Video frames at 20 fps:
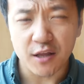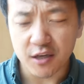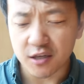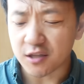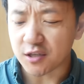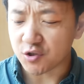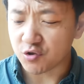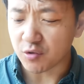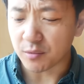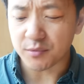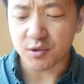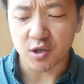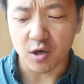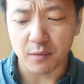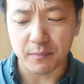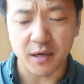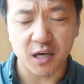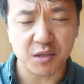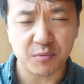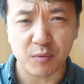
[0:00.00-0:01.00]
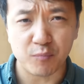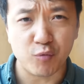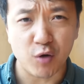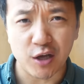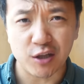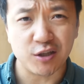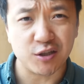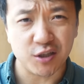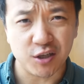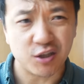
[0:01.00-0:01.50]
I think the shrimp shawmai has been
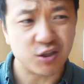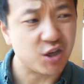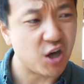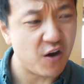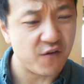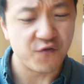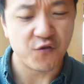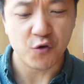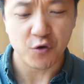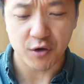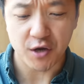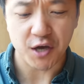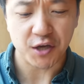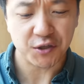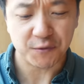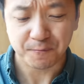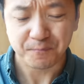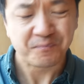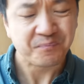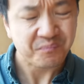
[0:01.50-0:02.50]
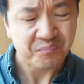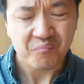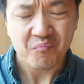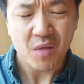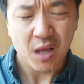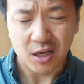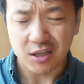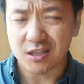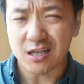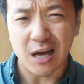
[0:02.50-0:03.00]
practicing his kung fu because
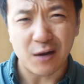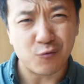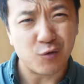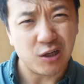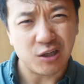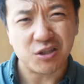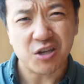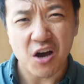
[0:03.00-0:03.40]
it's got really